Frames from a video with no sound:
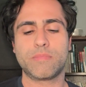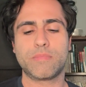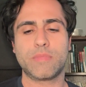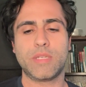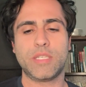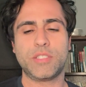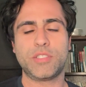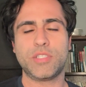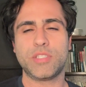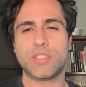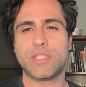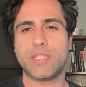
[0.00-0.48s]

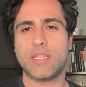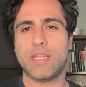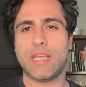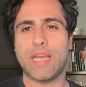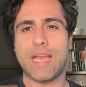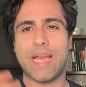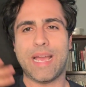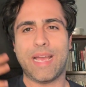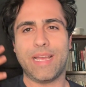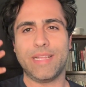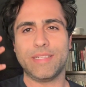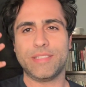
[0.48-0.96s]
It just
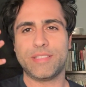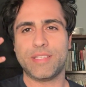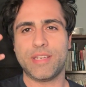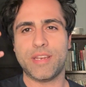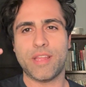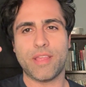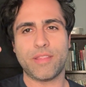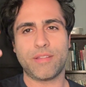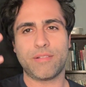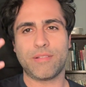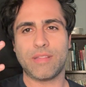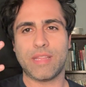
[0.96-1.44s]
adds
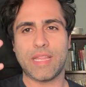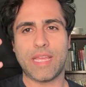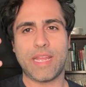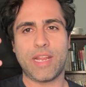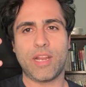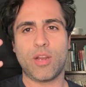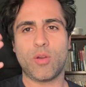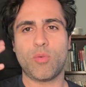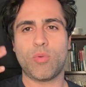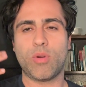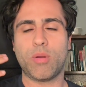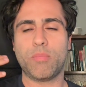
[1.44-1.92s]
another
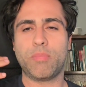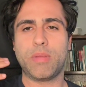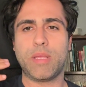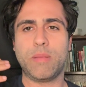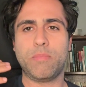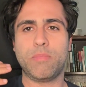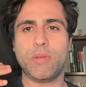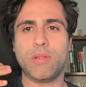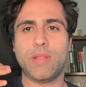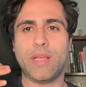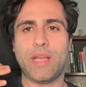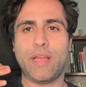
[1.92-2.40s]
layer where
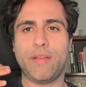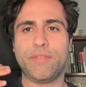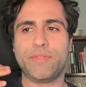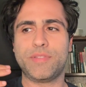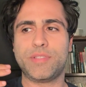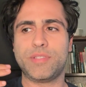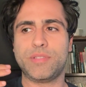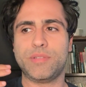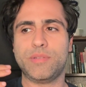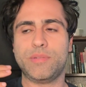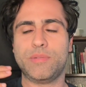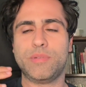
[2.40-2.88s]
people have
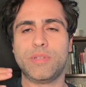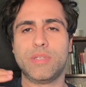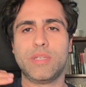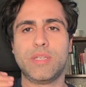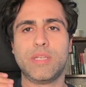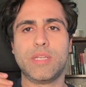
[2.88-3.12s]
to